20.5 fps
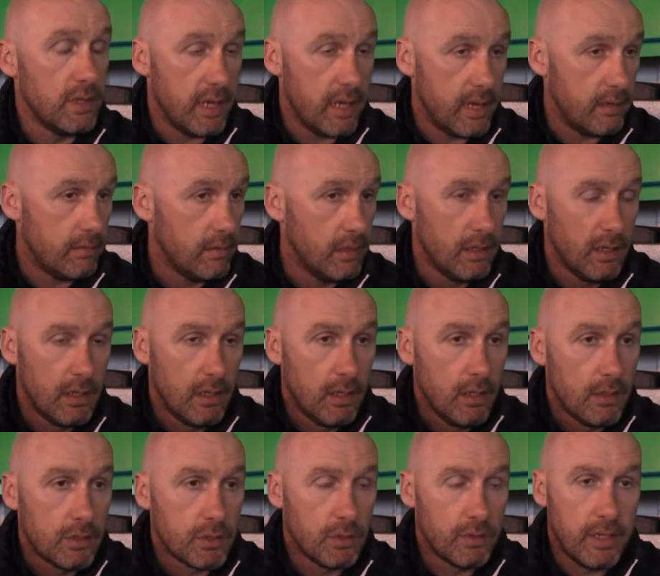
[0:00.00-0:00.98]
Yeah,
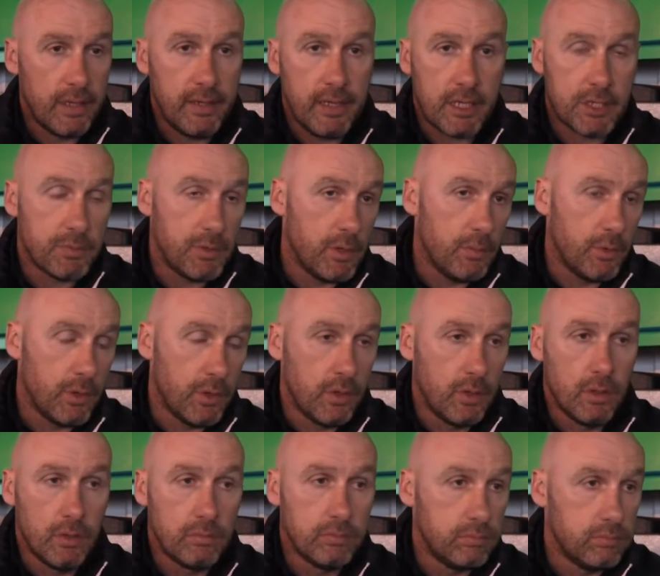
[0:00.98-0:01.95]
so then next minute we're
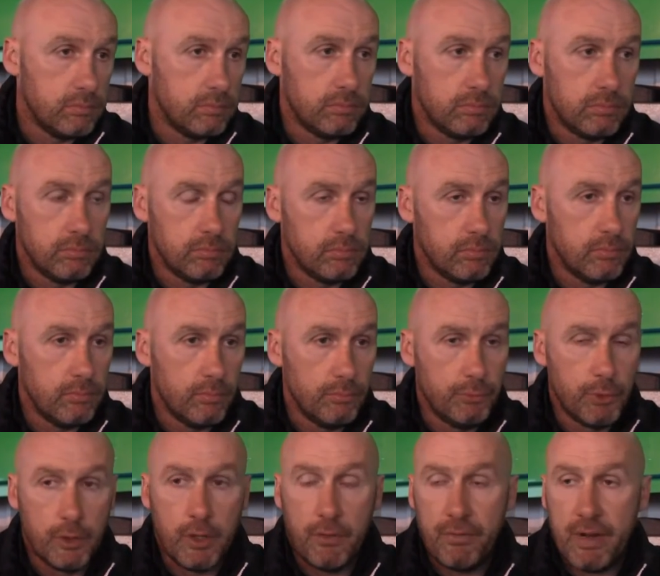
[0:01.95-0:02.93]
all
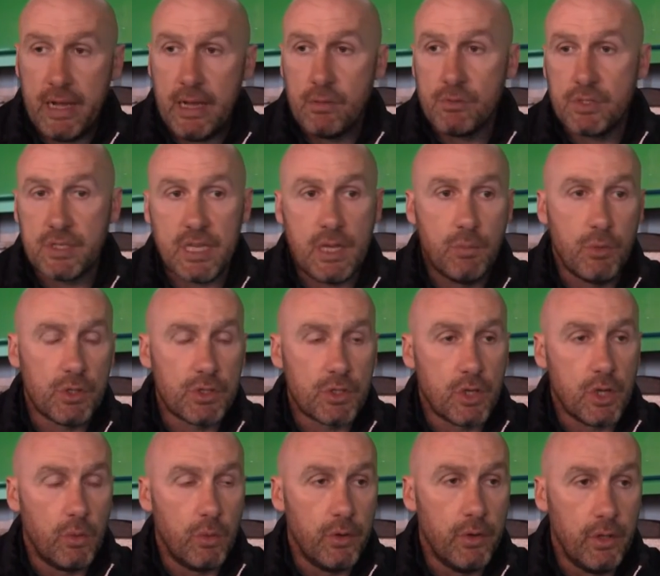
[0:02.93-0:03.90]
running around seeing what's
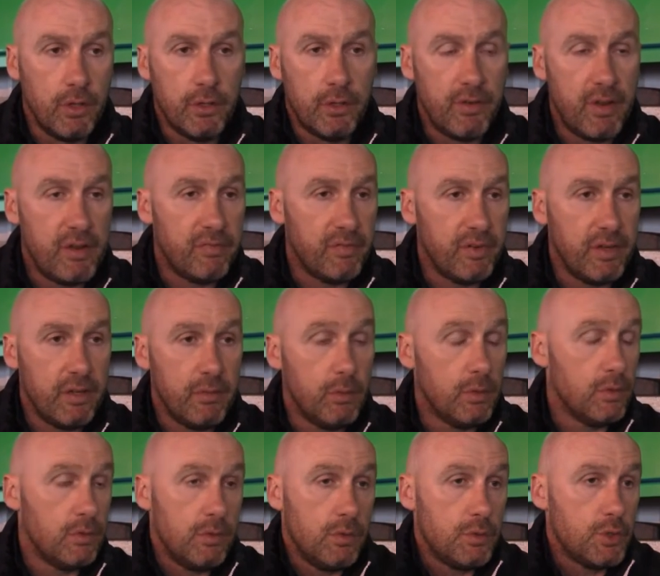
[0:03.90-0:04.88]
going on. The referee,
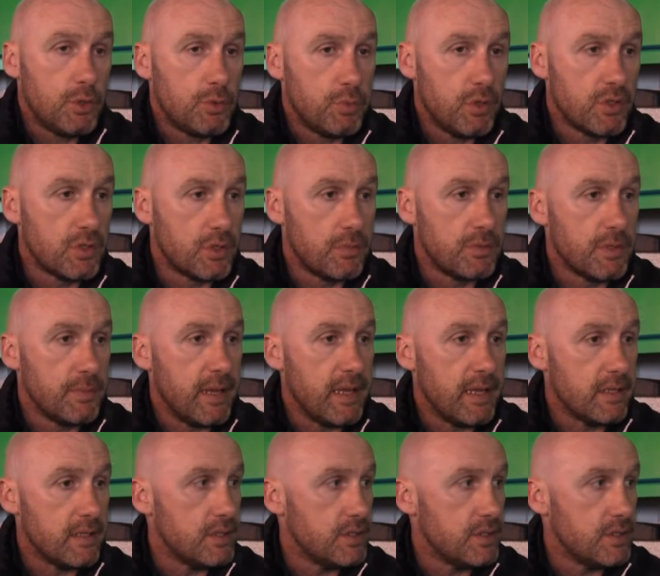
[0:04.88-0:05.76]
we just wanted him to make a